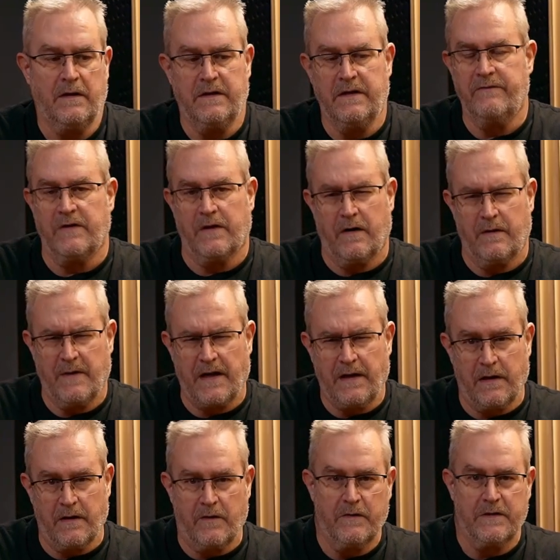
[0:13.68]
even though I'm not
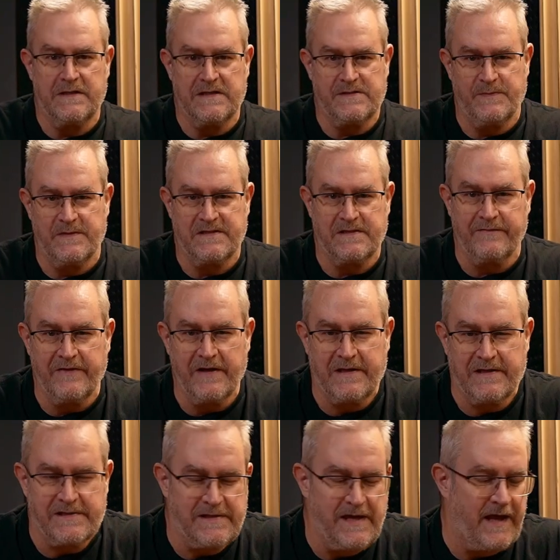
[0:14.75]
going to go into
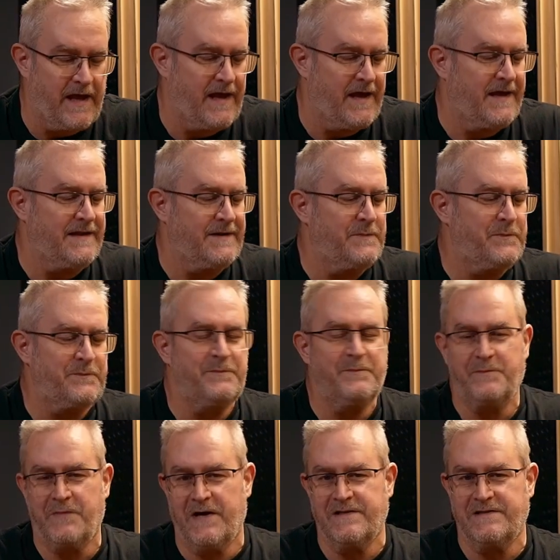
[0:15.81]
specifics on the
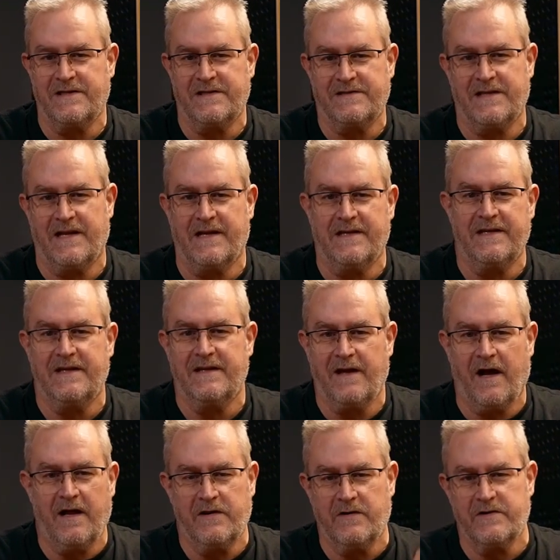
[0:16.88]
projects that I did.
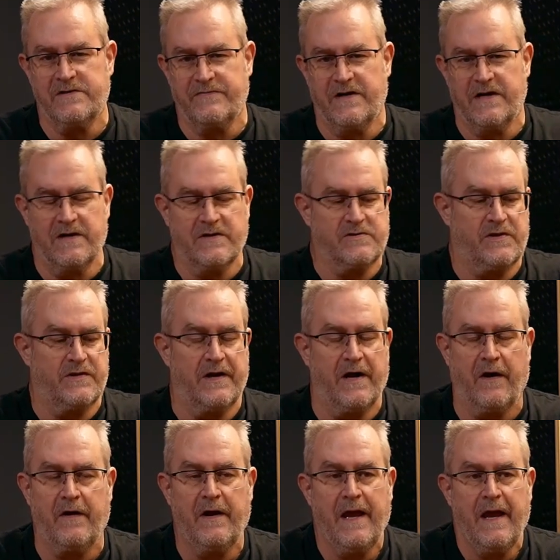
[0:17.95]
All those videos are
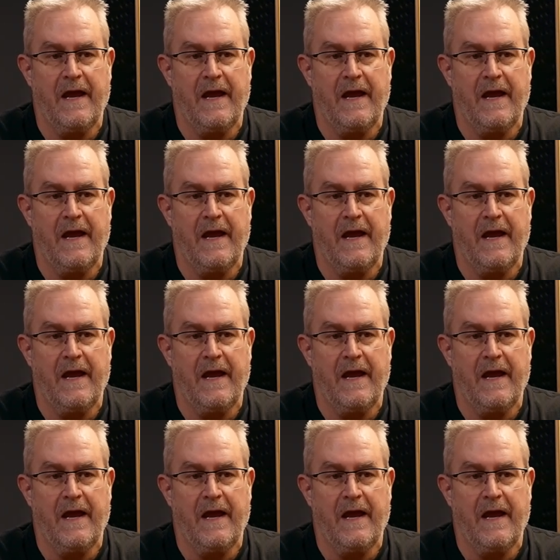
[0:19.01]
there.